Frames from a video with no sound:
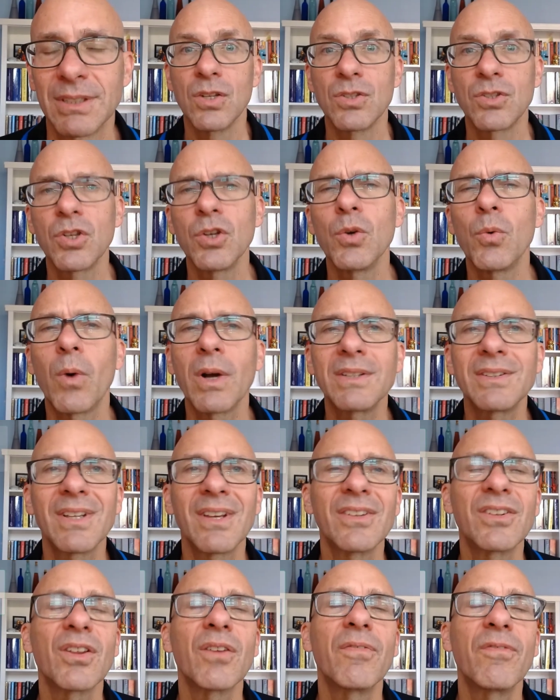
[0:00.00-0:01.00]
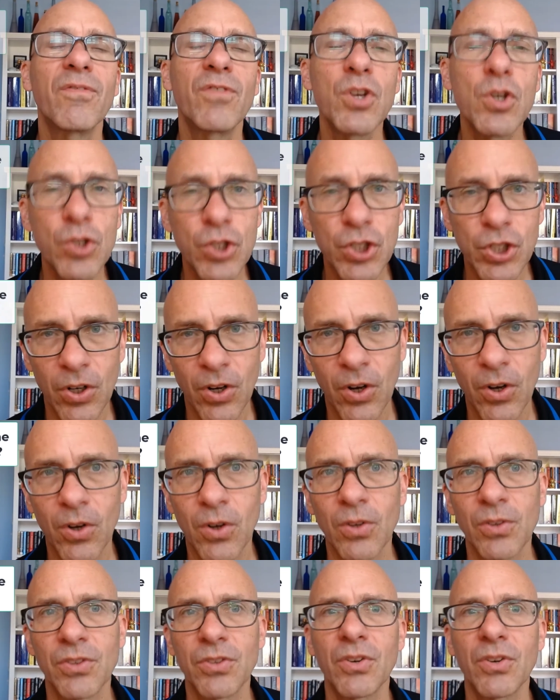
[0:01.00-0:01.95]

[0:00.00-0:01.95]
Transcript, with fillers: Two, what does the future hold?